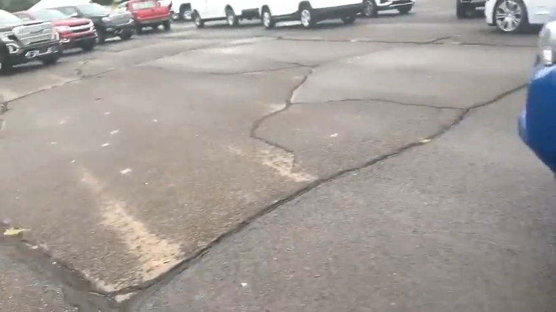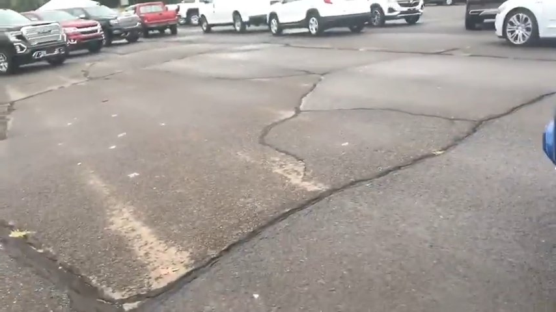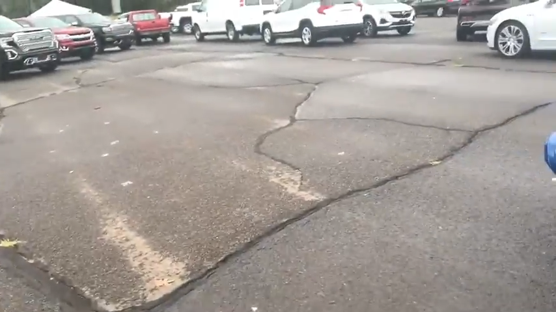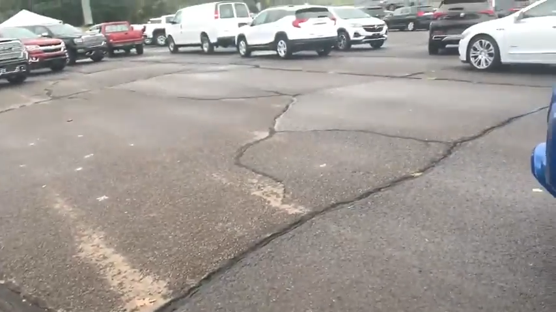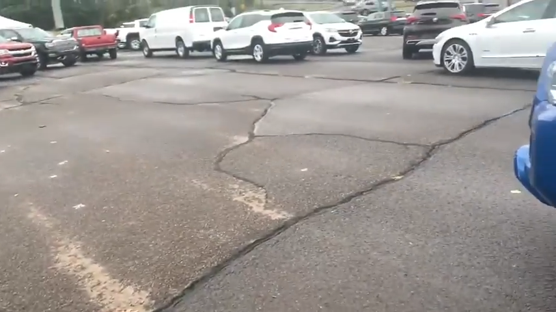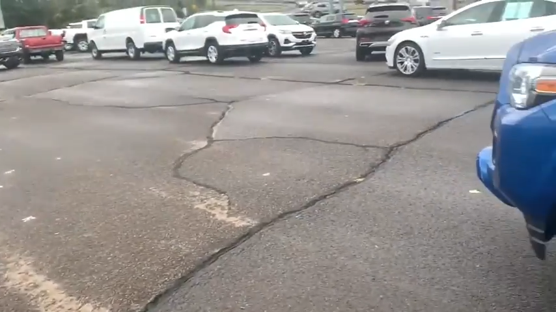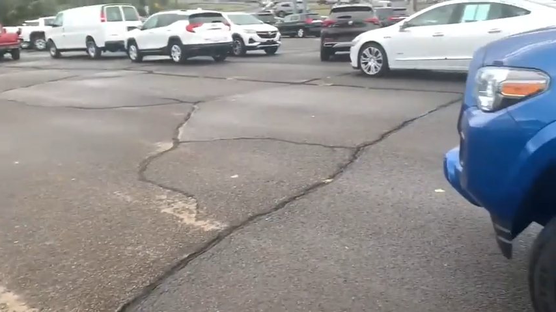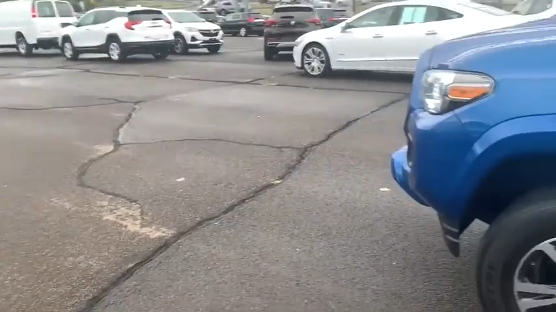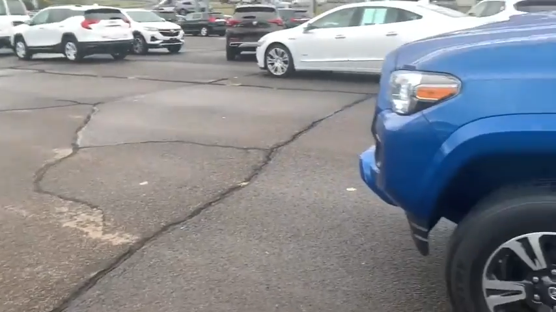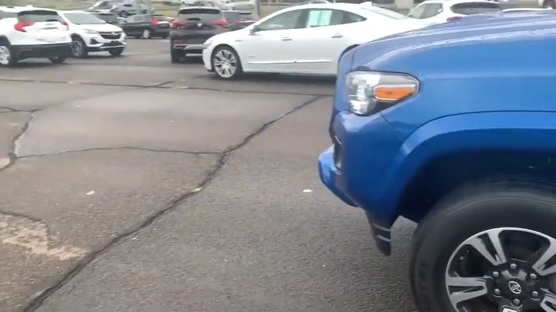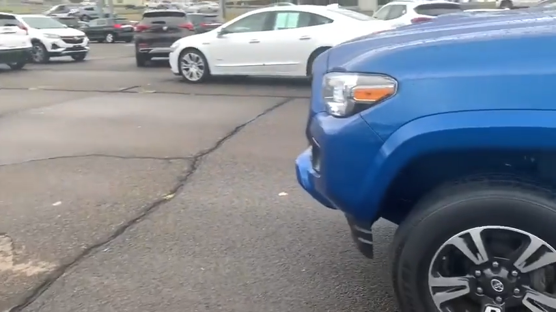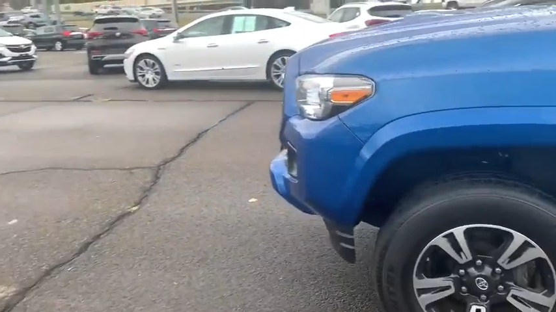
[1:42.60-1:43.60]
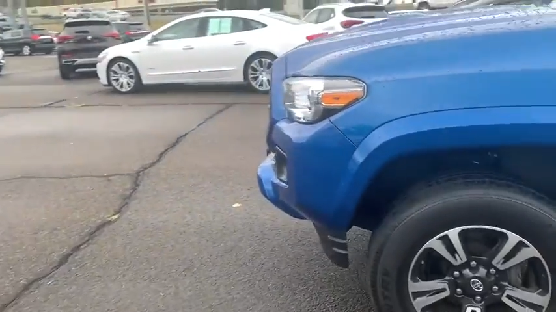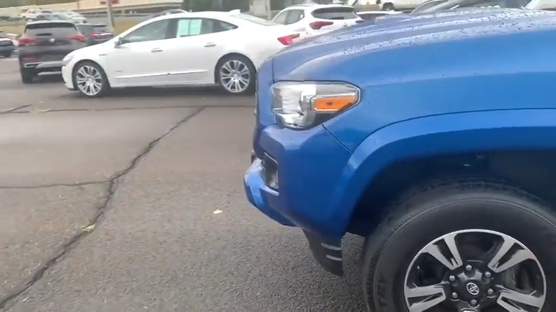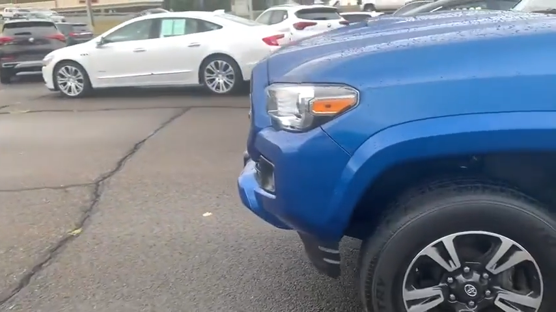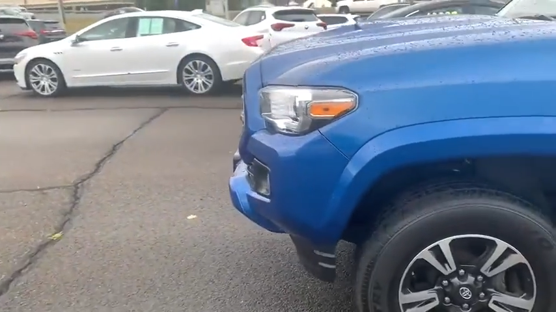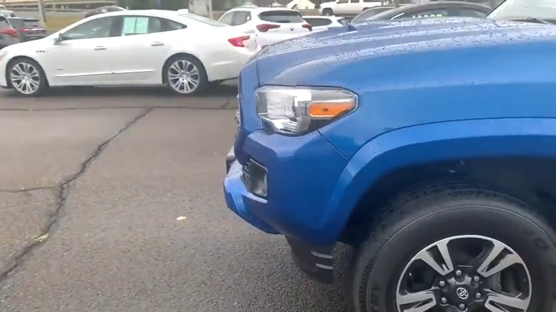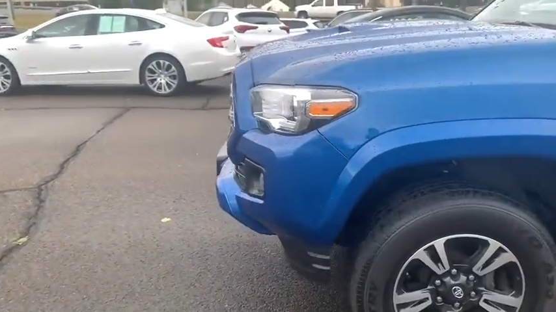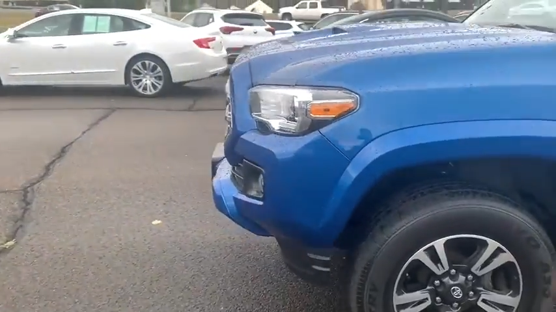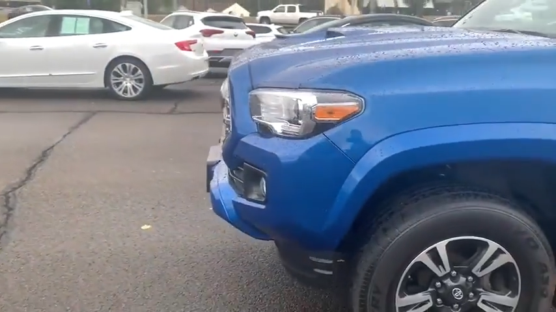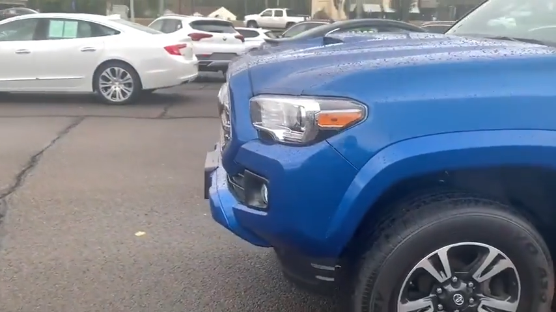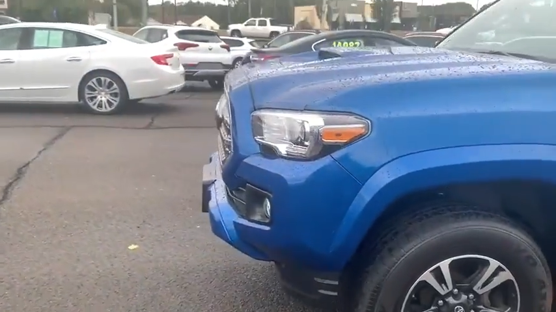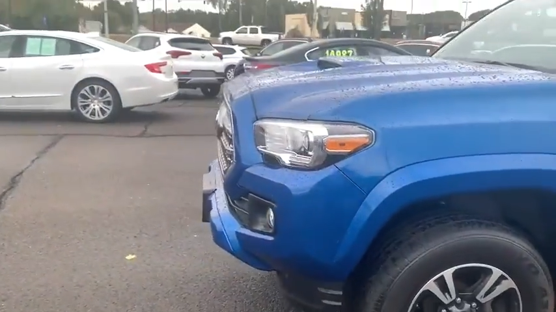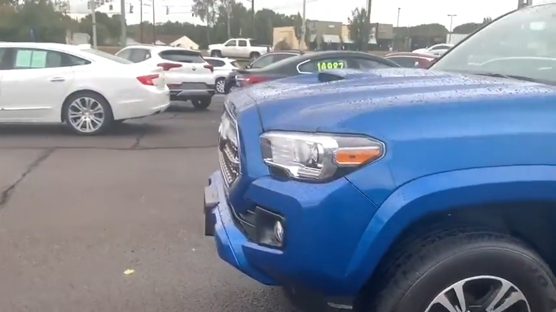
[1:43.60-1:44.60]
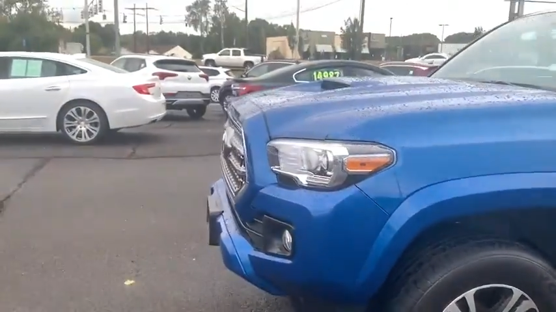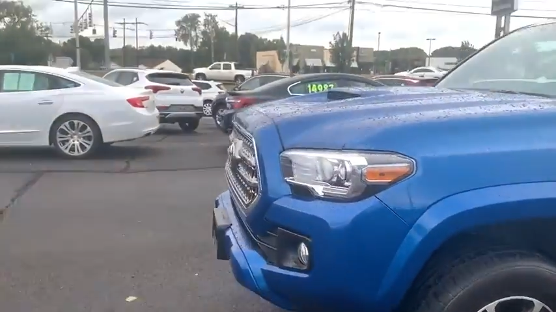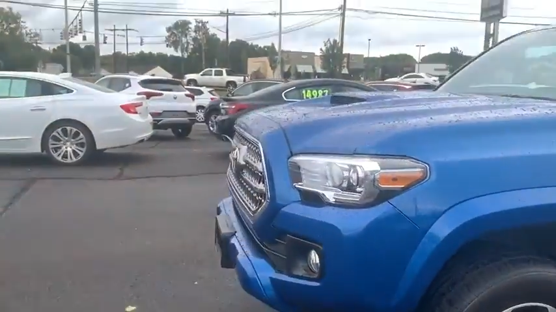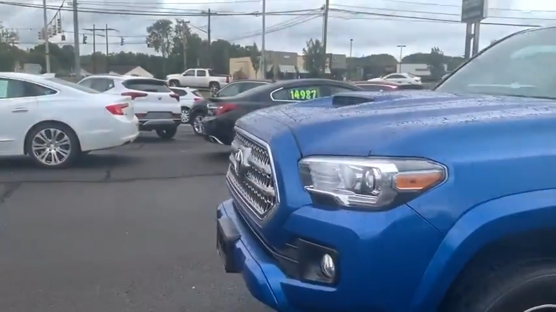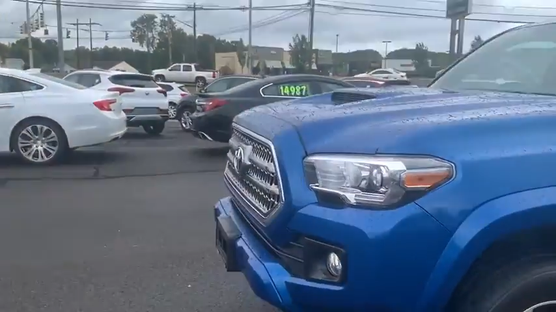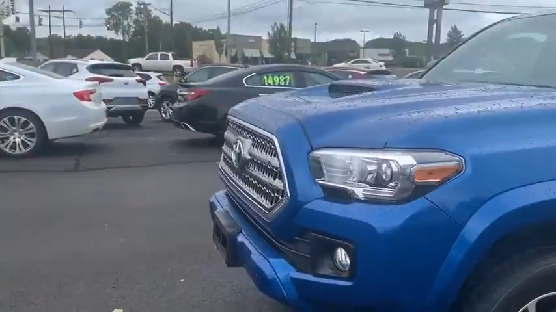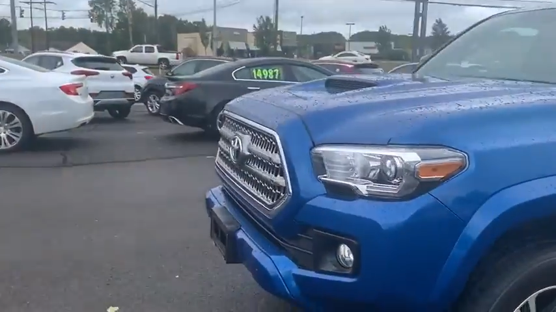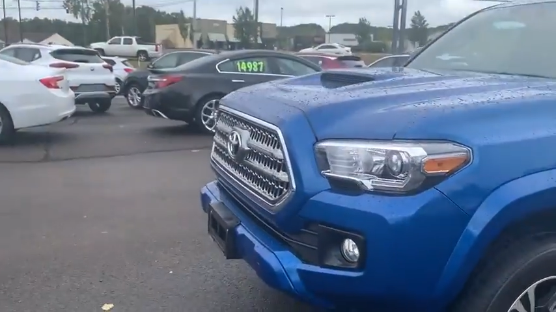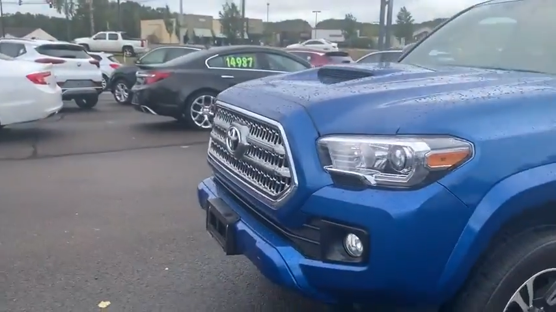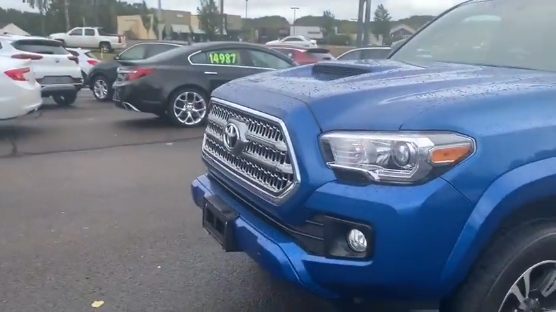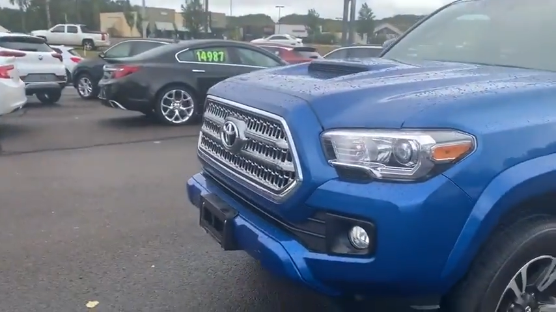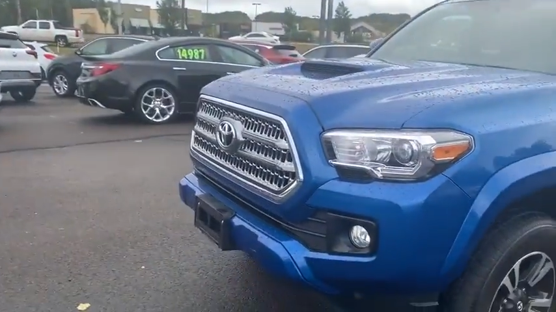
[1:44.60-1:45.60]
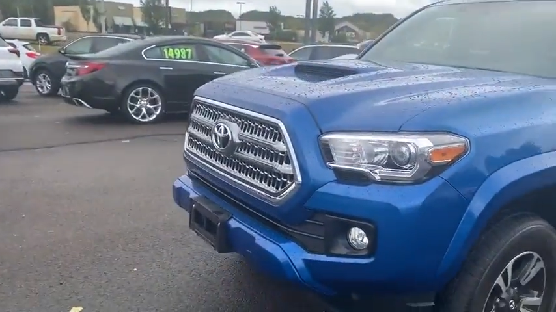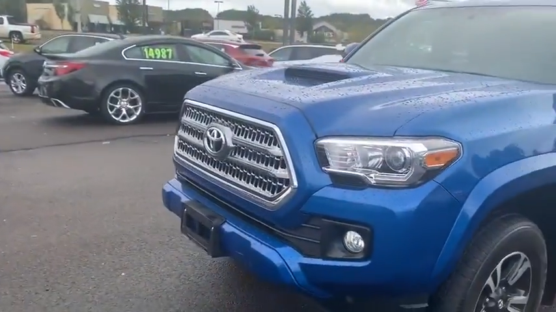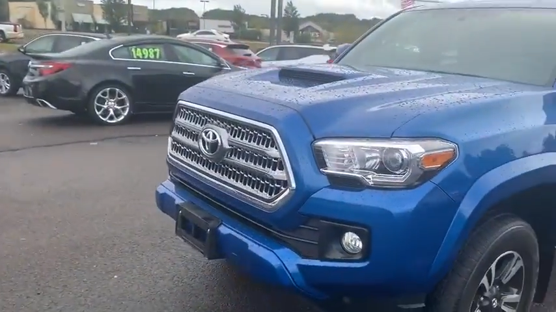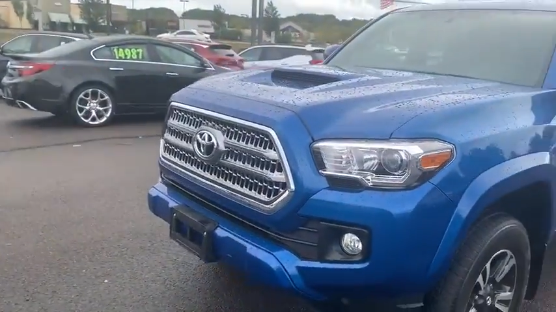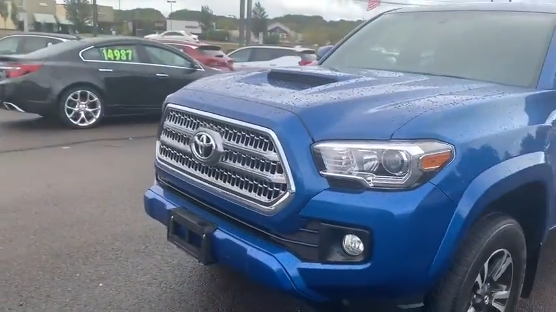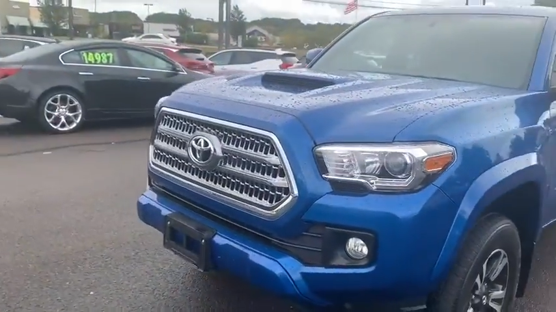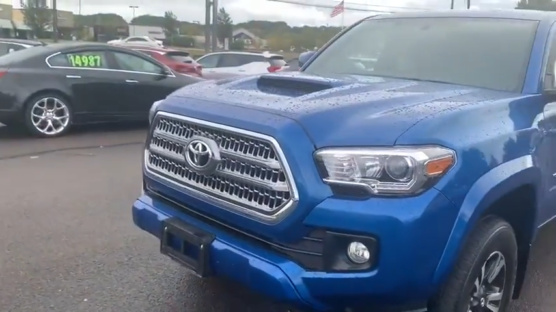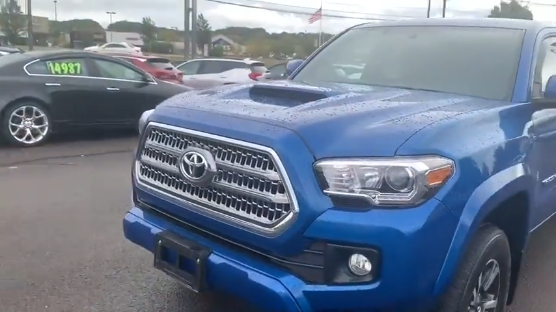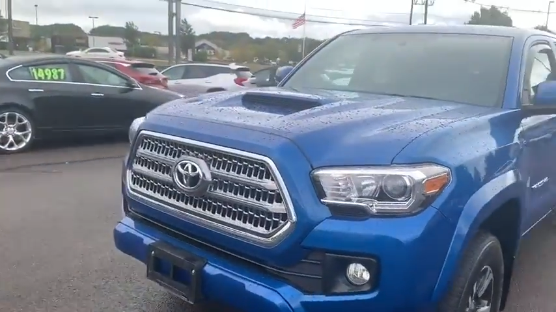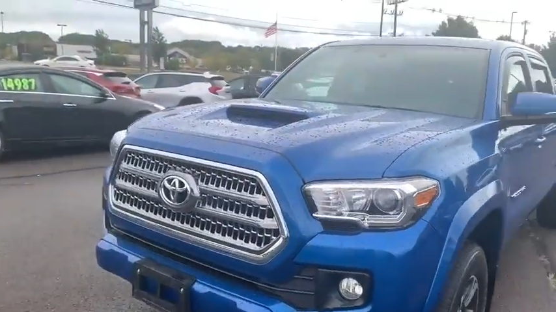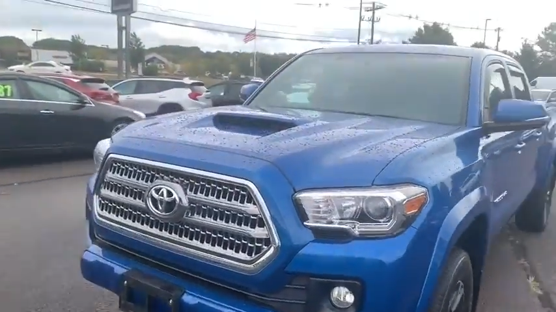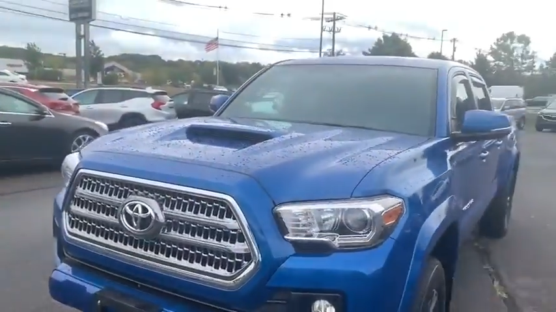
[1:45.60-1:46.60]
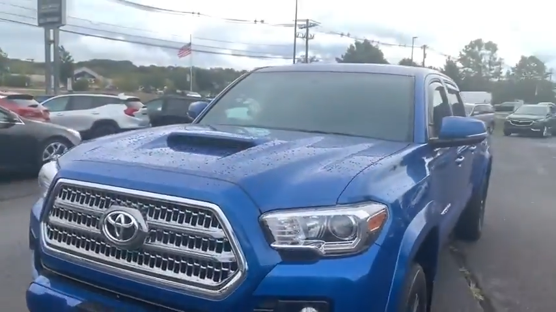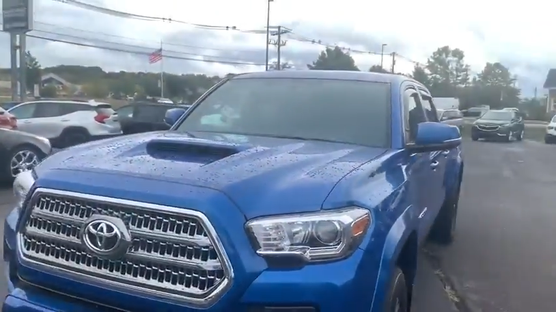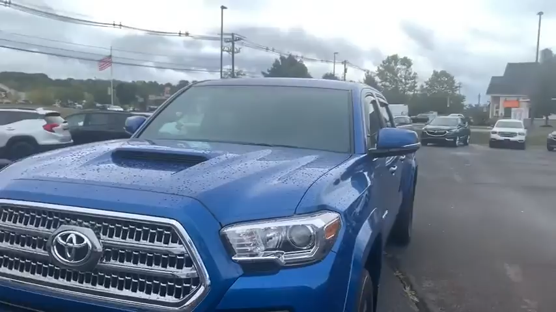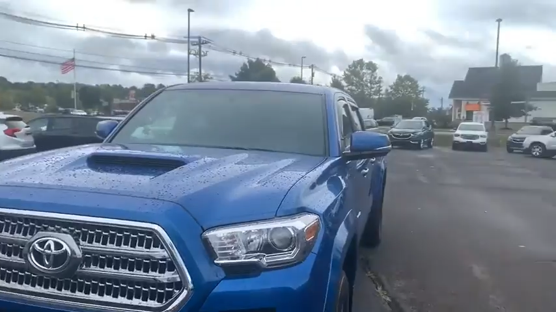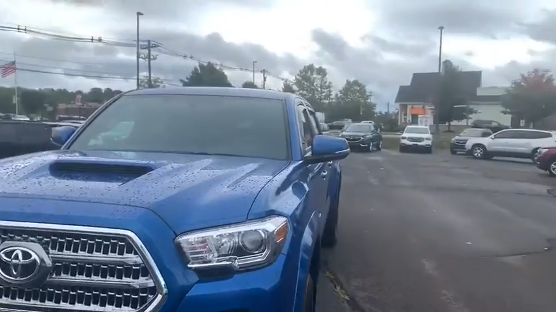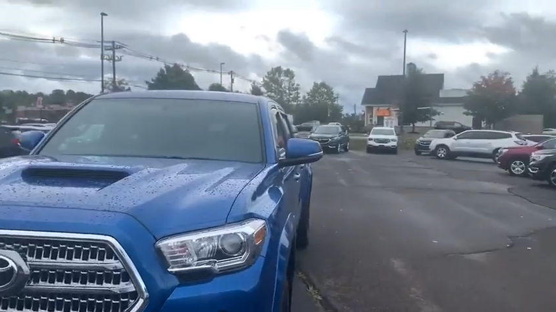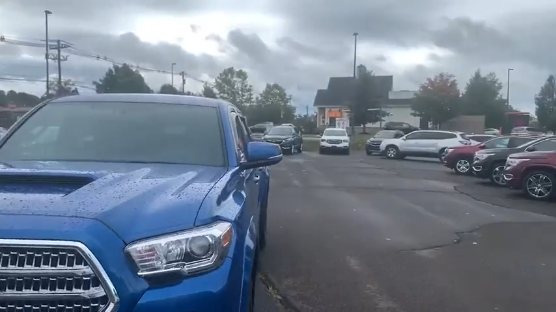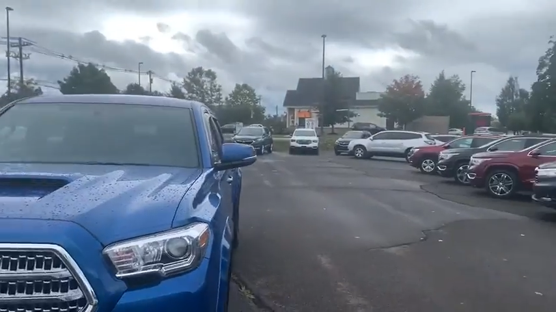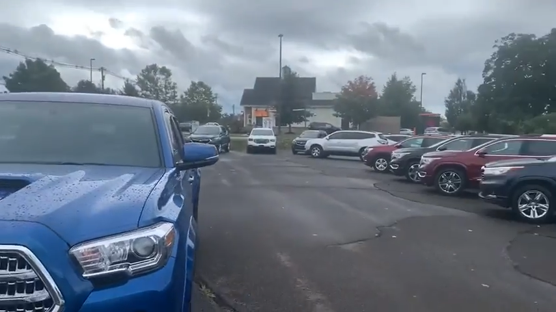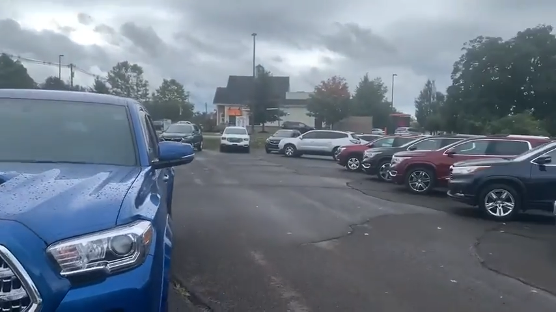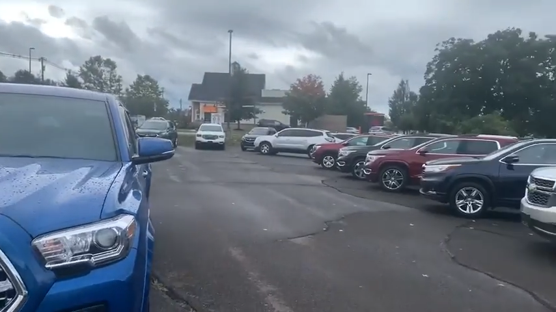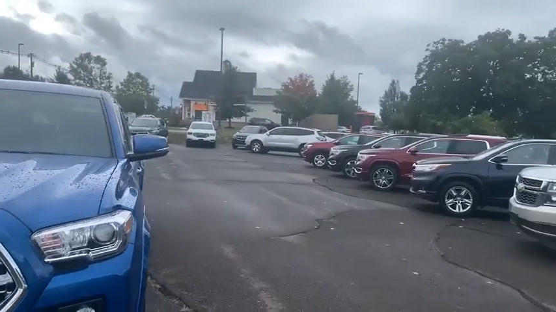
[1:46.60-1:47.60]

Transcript: (no speaker visible)